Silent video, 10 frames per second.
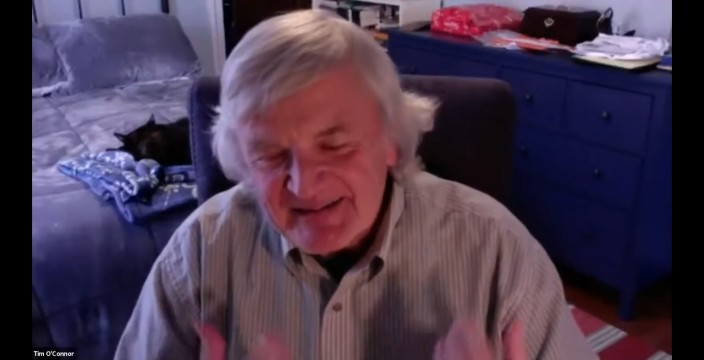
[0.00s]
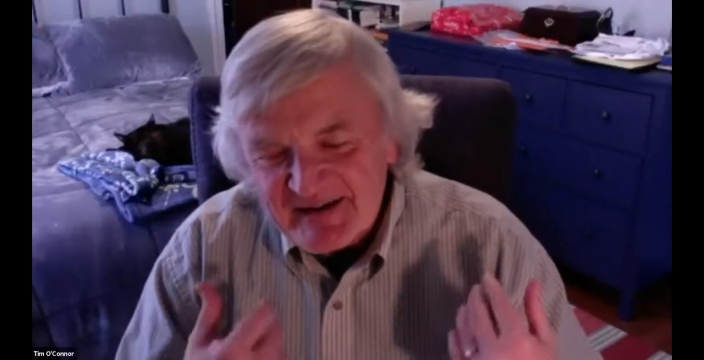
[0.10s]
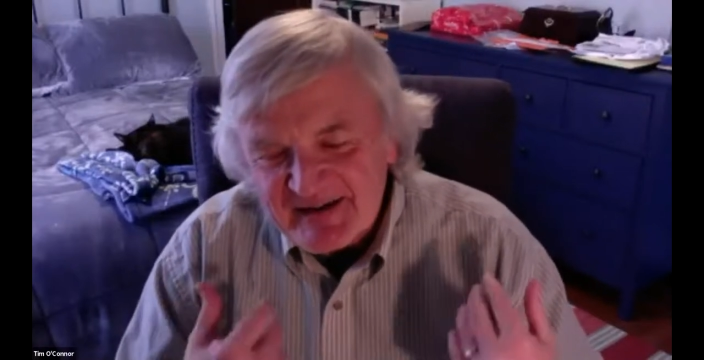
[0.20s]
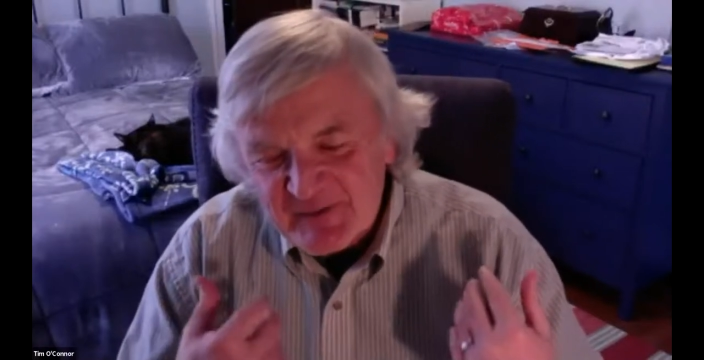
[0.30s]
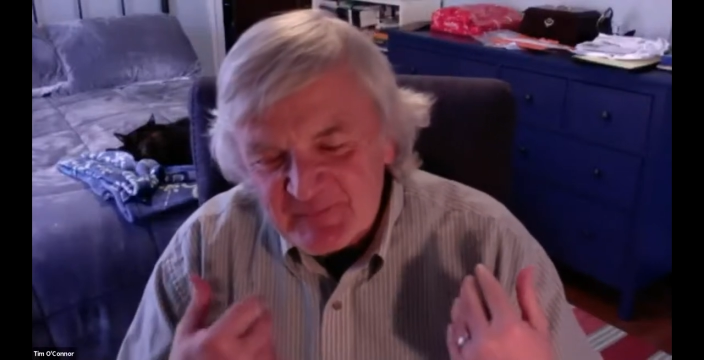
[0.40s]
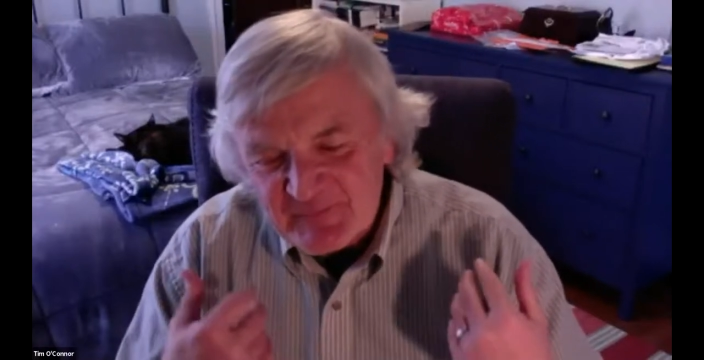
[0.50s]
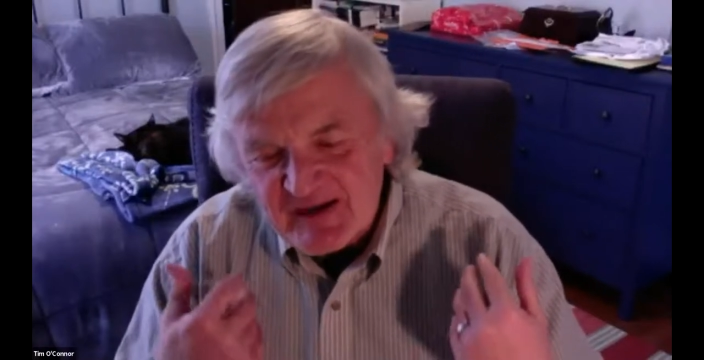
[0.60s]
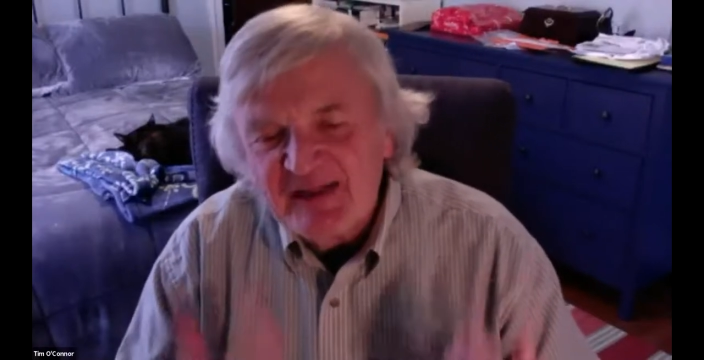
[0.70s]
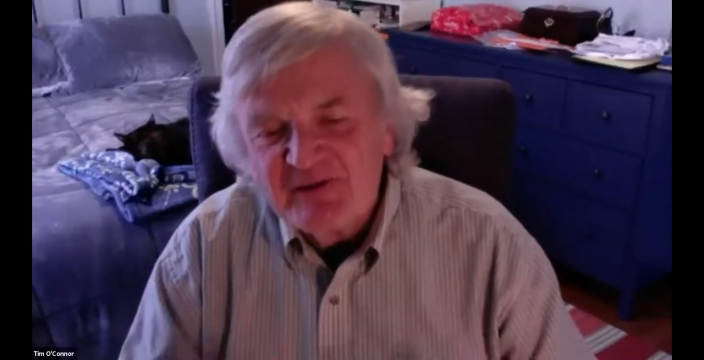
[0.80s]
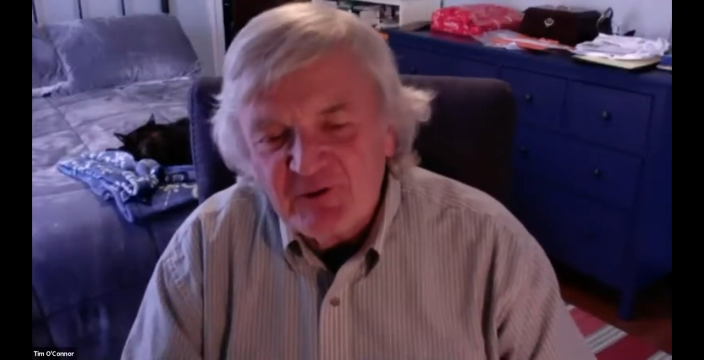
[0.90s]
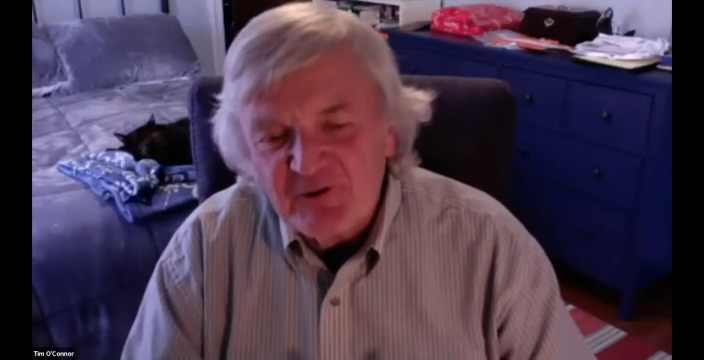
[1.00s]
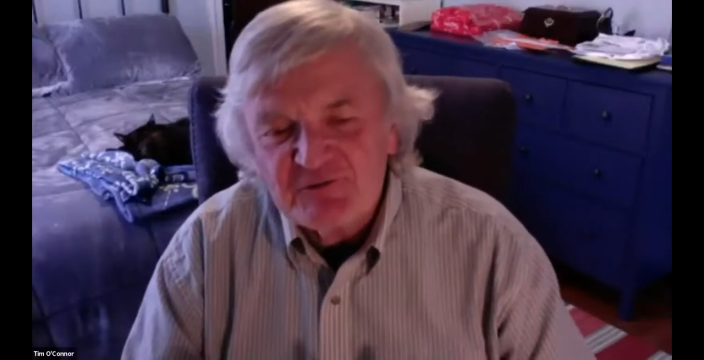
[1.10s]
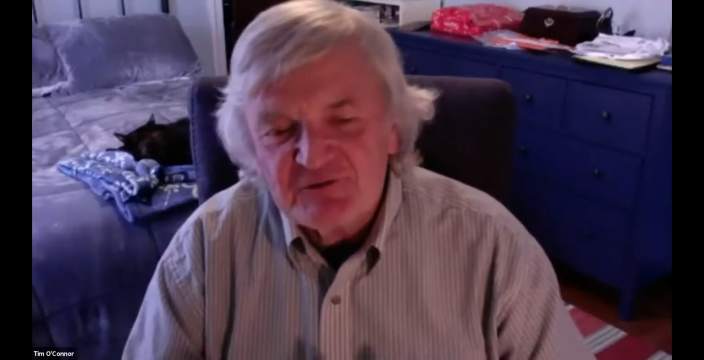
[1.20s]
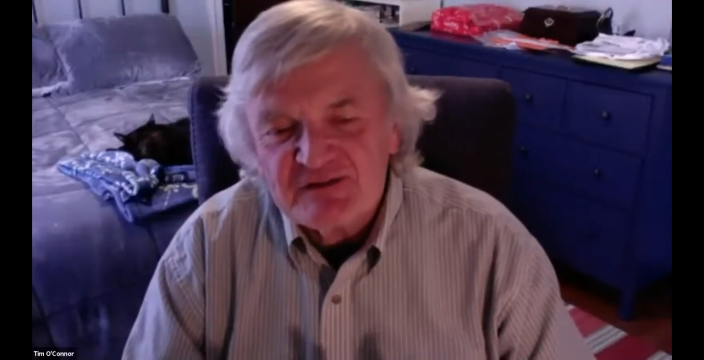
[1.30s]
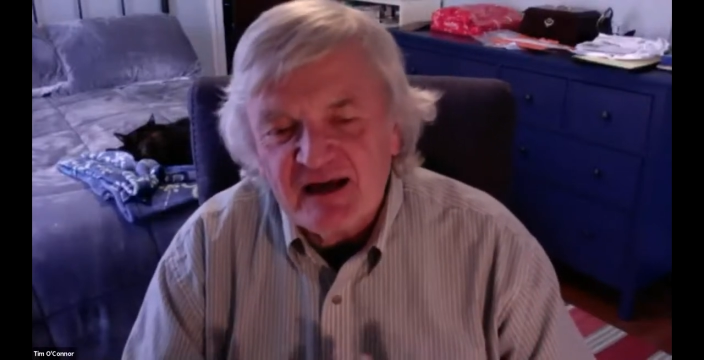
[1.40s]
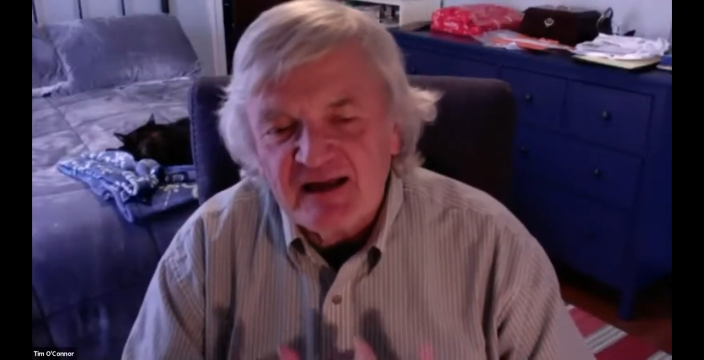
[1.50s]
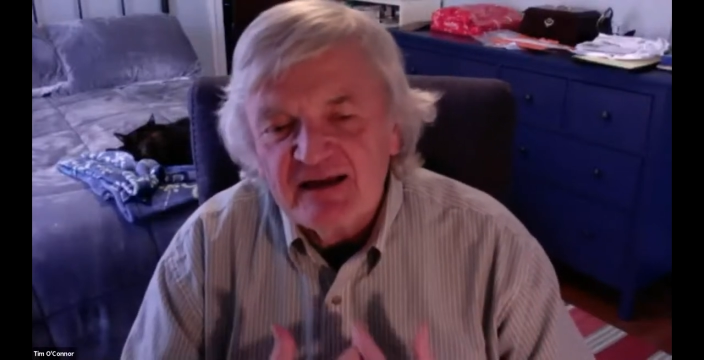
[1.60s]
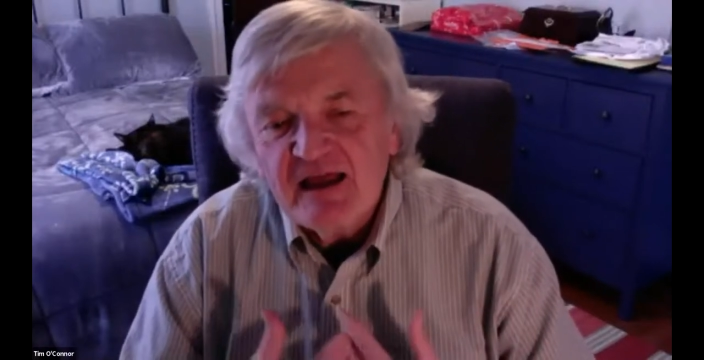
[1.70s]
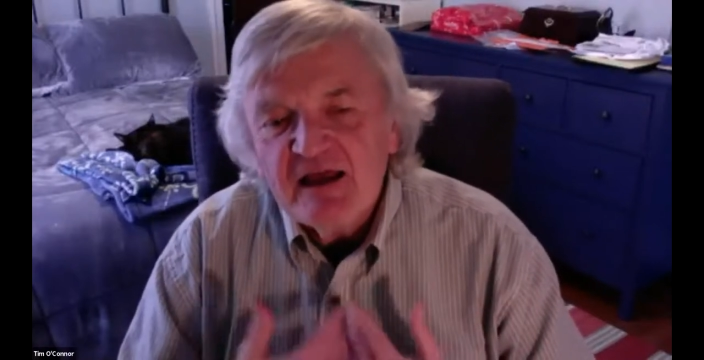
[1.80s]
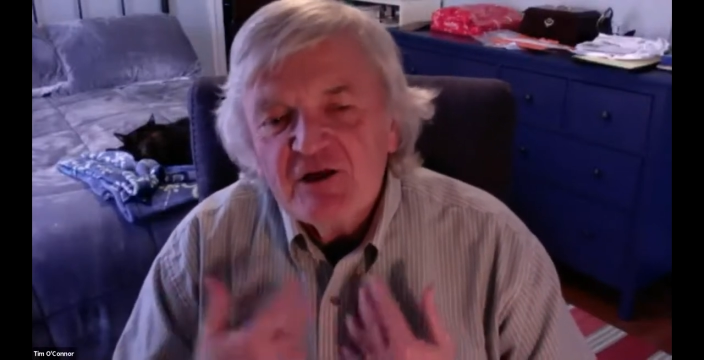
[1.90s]
But on the grocer side,
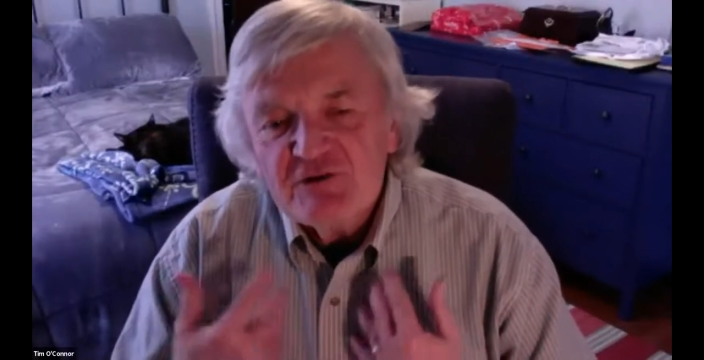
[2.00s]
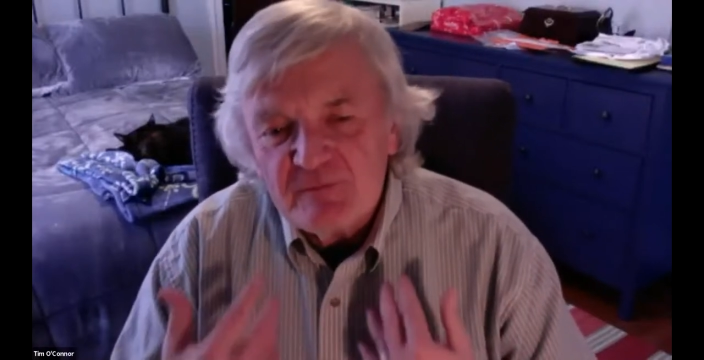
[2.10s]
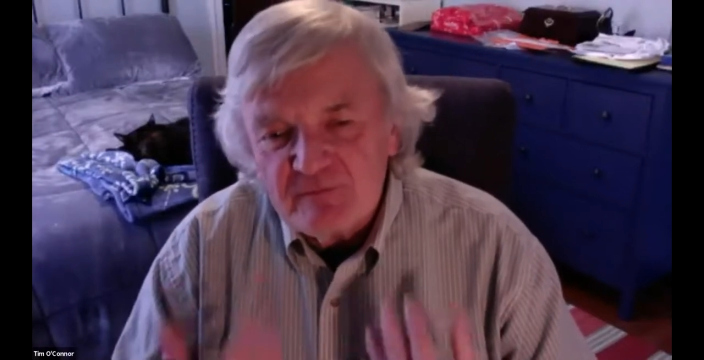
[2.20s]
to